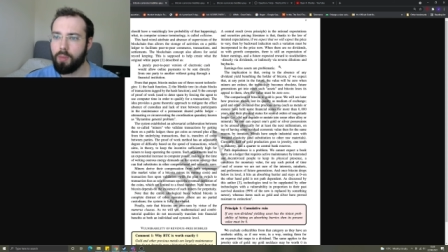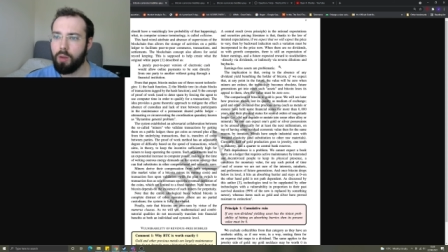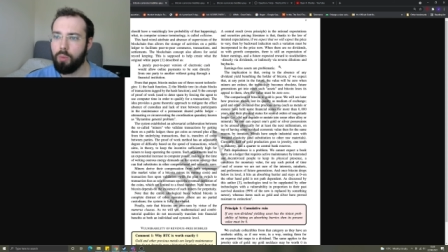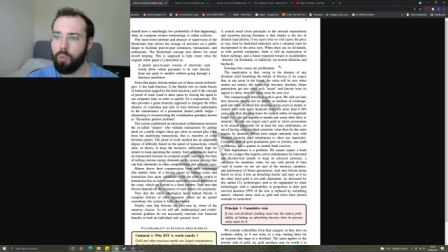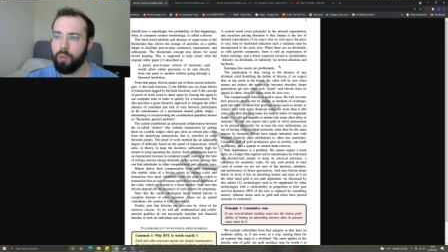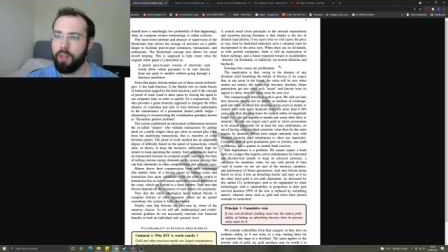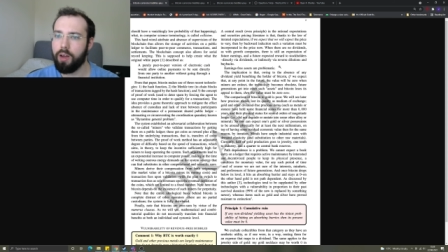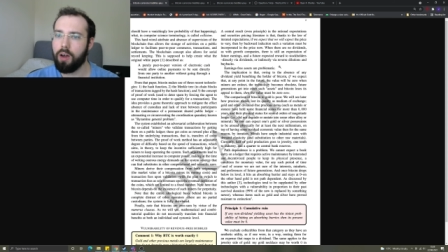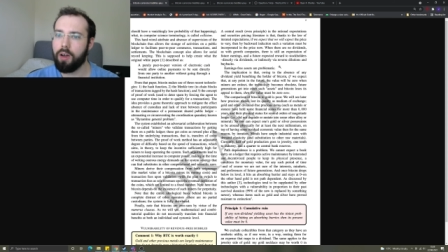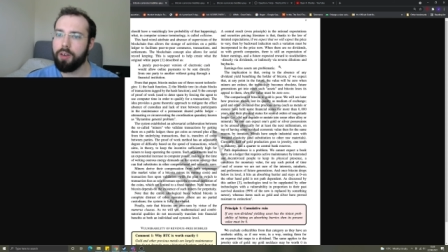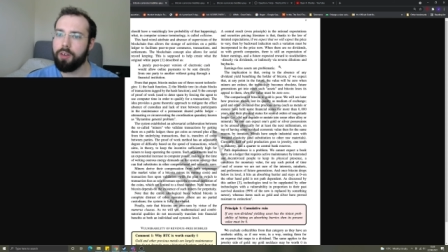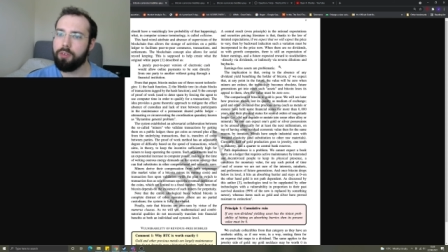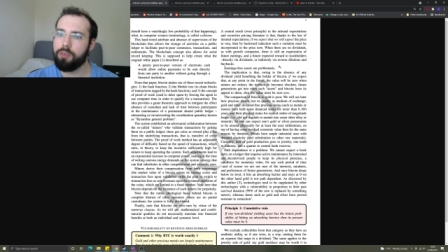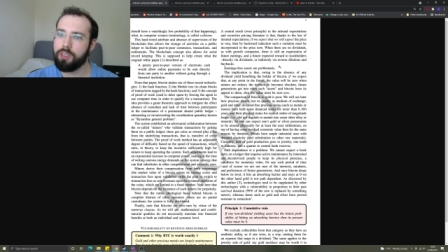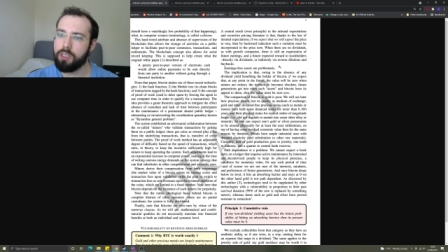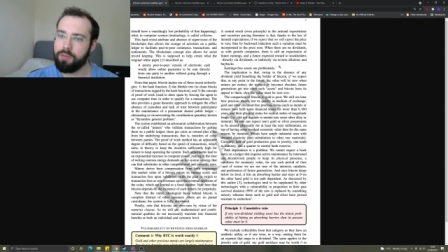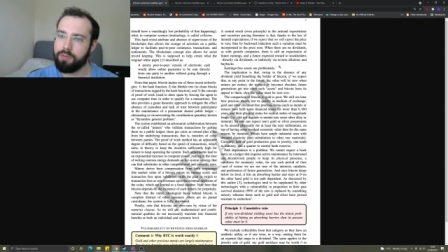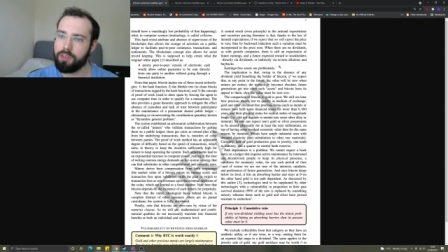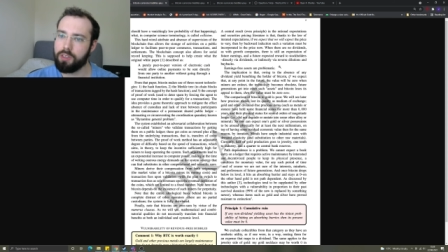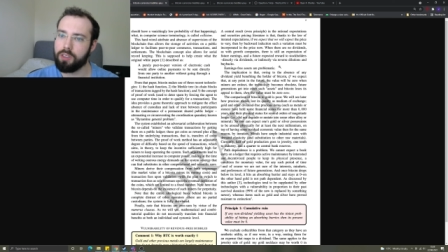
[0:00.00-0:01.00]
When there are no
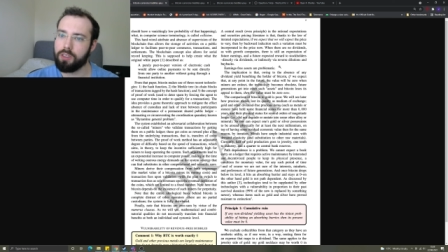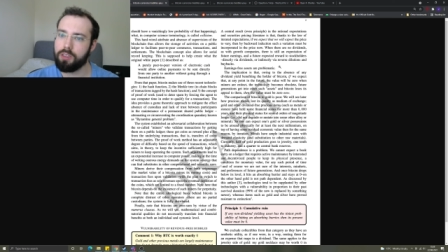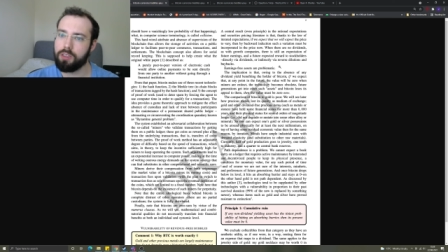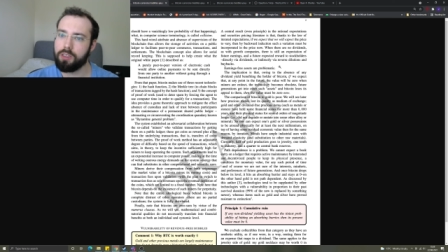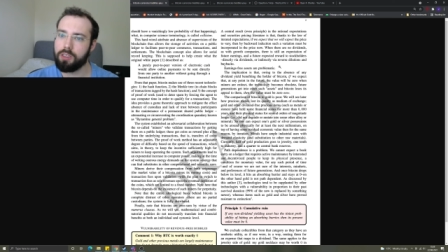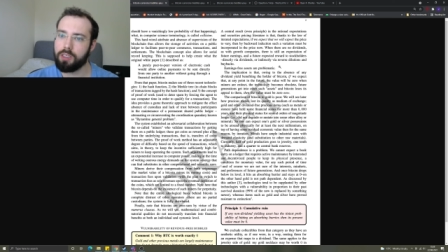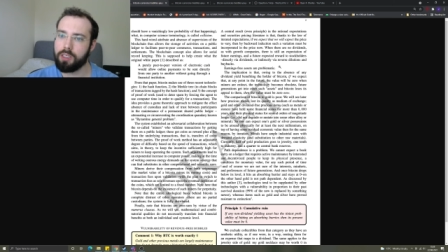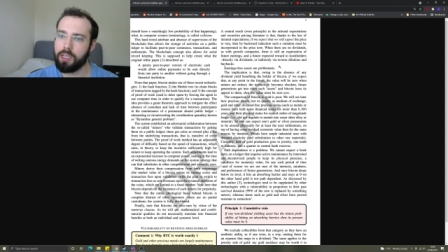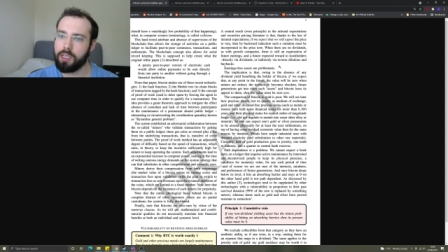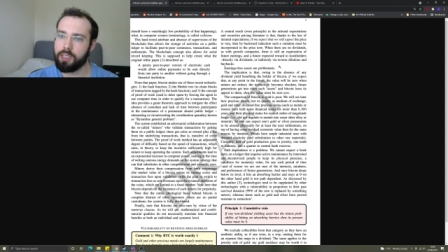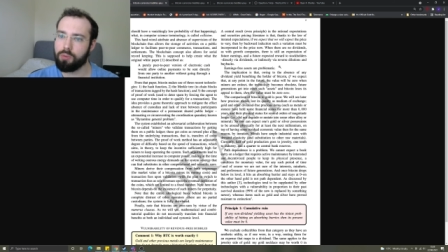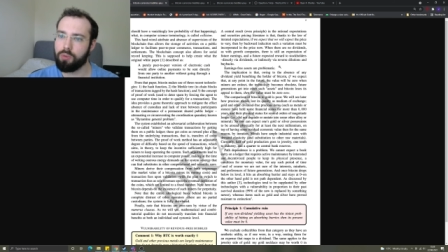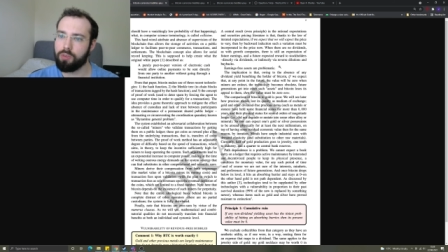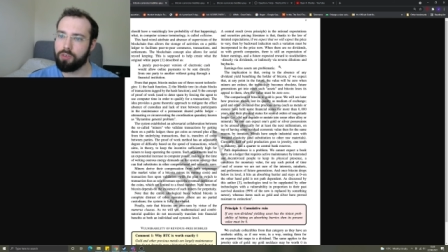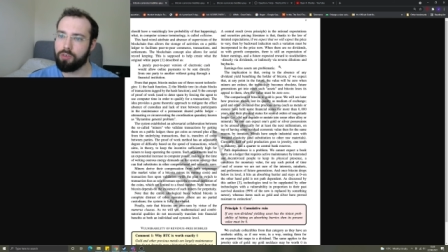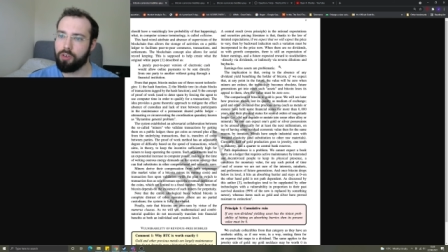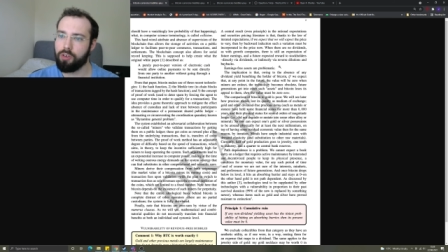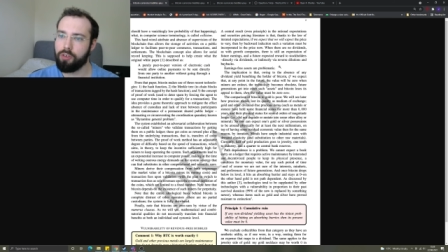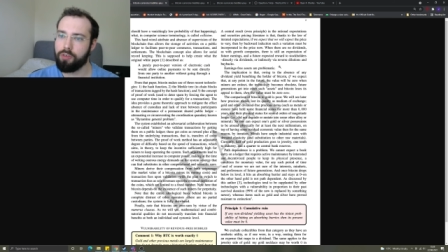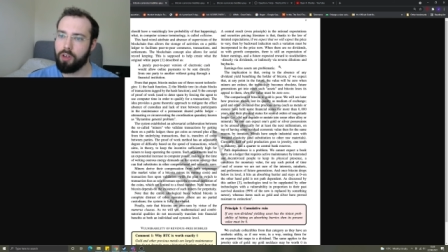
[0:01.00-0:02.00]
dividends, as with
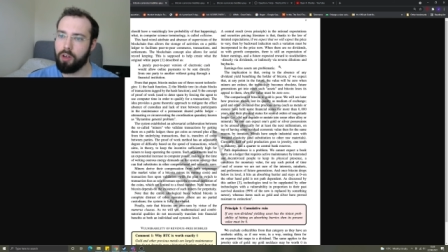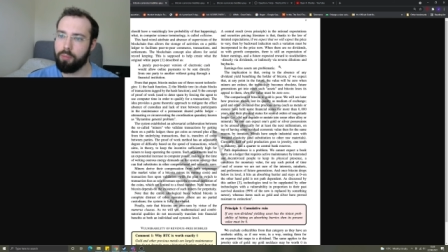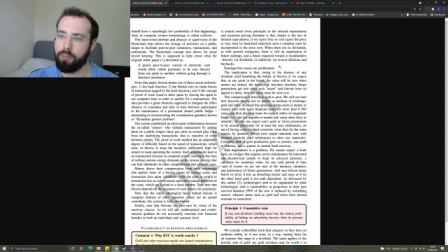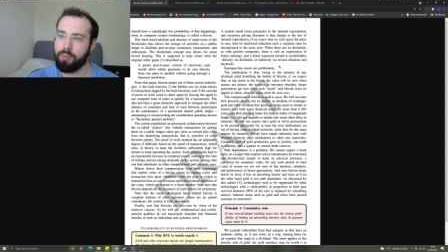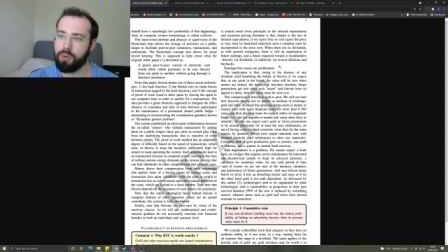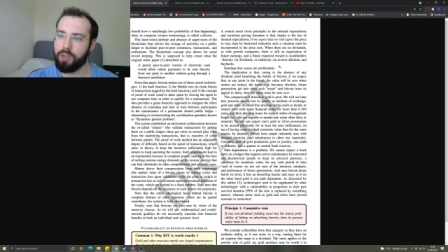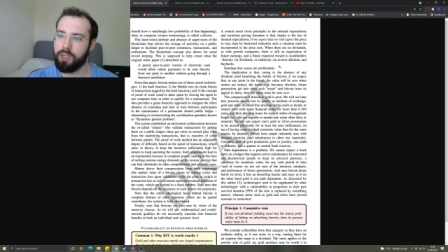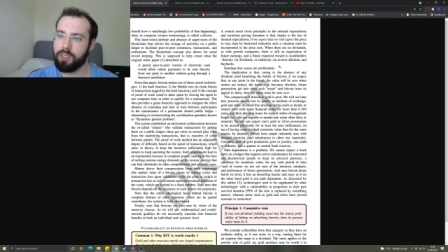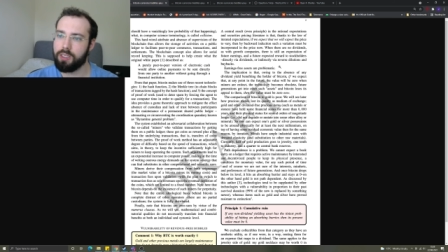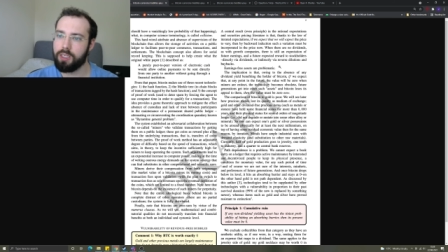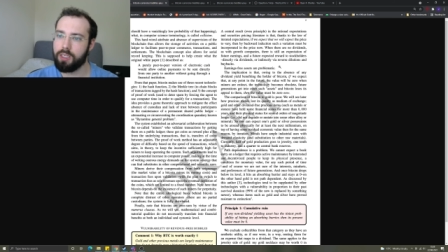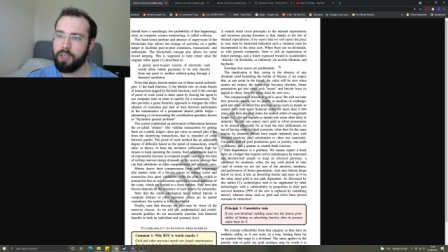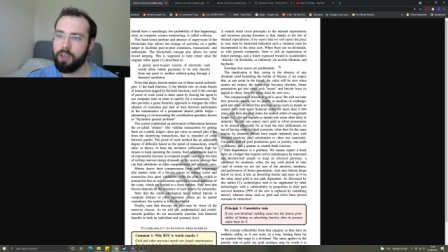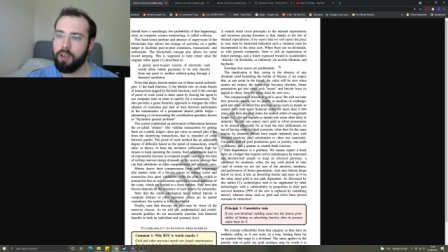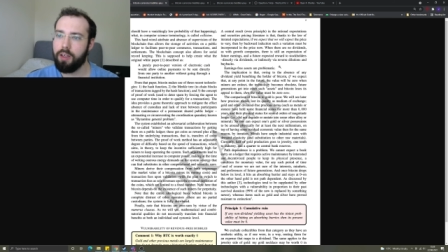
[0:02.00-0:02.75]
growth companies,